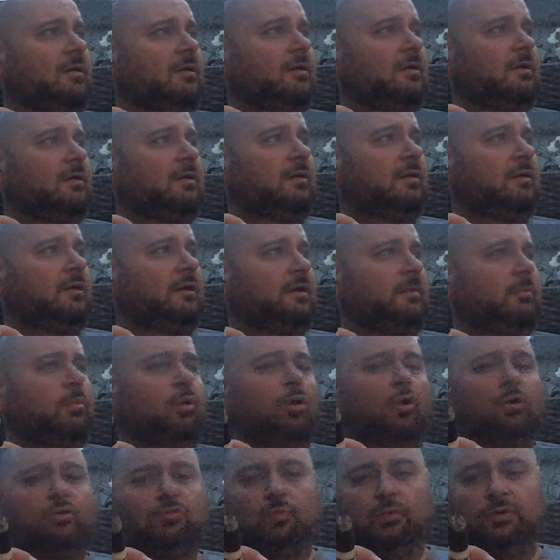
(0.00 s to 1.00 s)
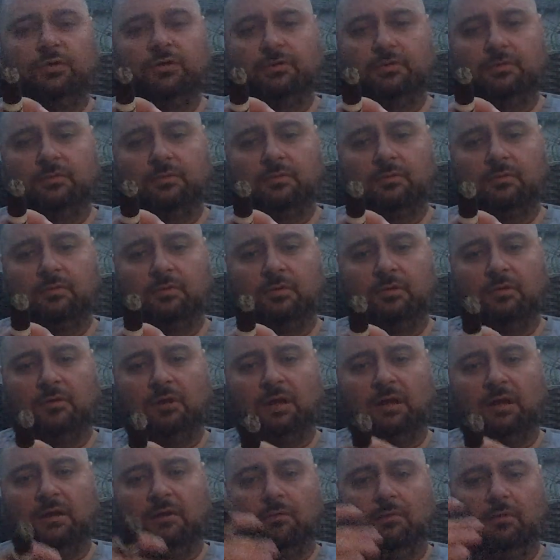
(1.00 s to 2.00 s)
portwood,
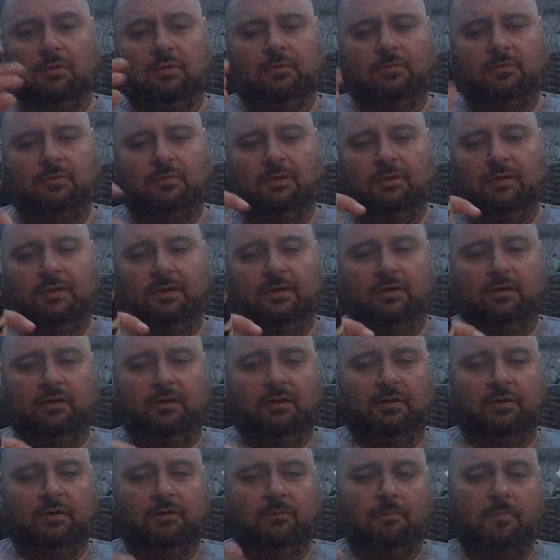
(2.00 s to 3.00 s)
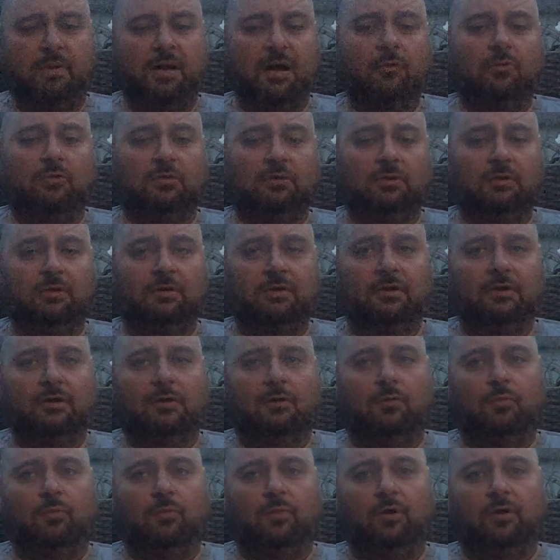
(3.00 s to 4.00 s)
like in a barrel
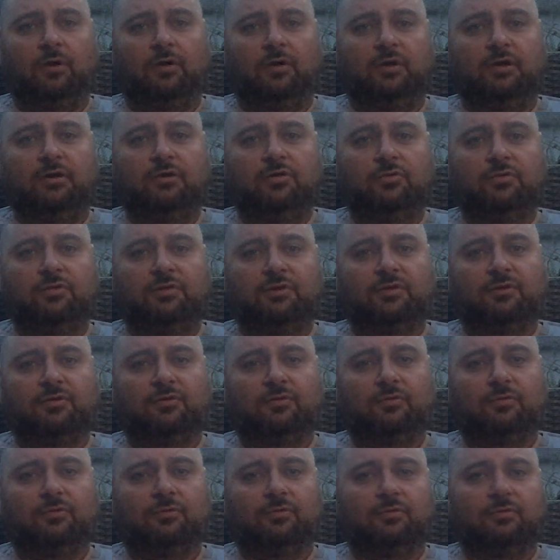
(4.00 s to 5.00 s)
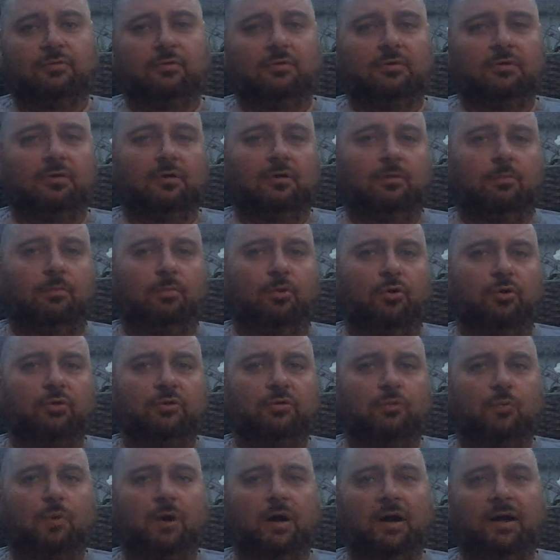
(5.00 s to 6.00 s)
where they used to port
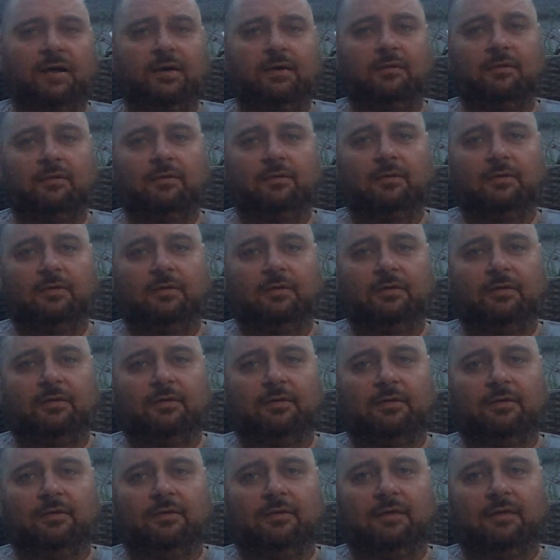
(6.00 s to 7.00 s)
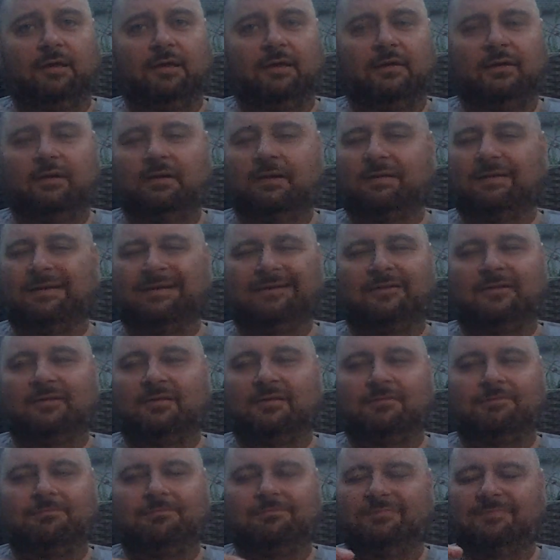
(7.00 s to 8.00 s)
wine had in it,
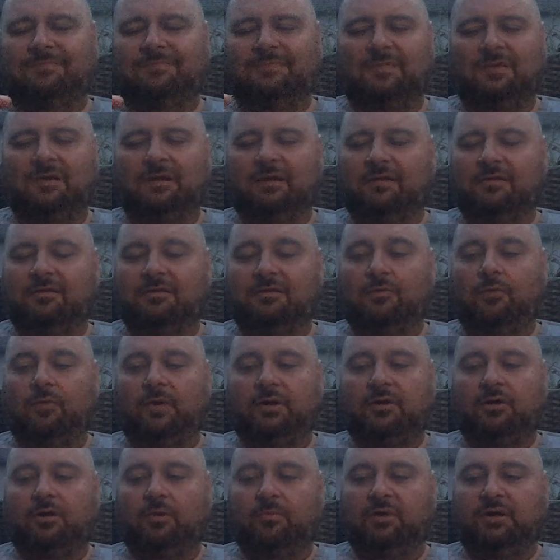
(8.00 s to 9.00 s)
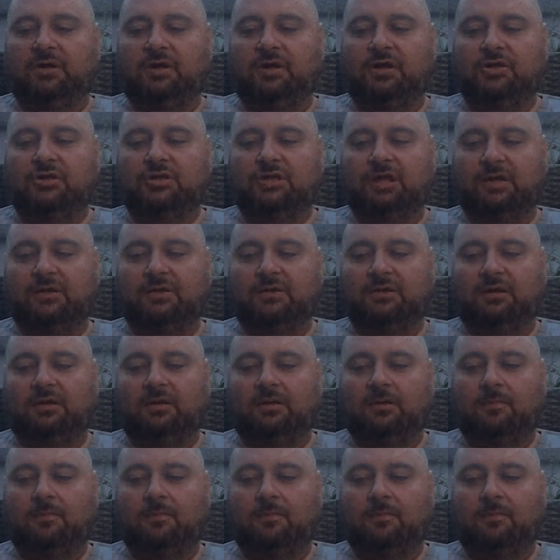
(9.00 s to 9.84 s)
it's a great combination, I think.